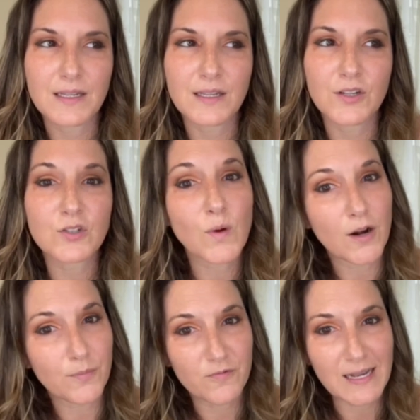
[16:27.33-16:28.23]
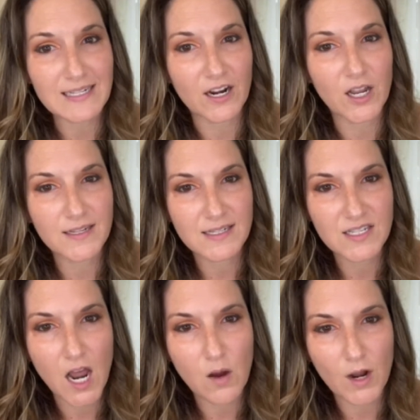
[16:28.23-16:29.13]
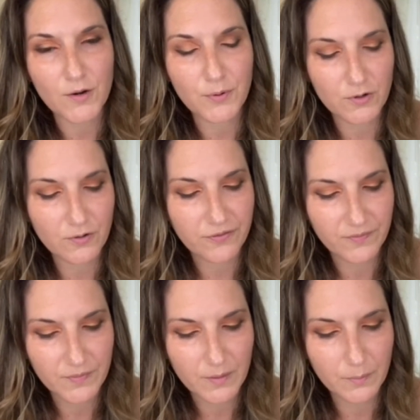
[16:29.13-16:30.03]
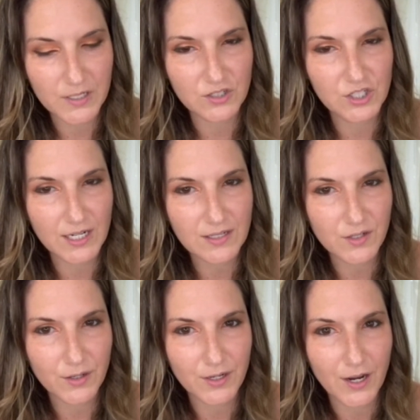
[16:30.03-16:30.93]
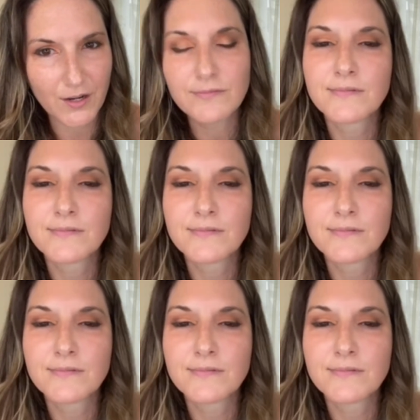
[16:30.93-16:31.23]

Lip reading: Use waterproof mascara. This is not waterproof, but just so you know.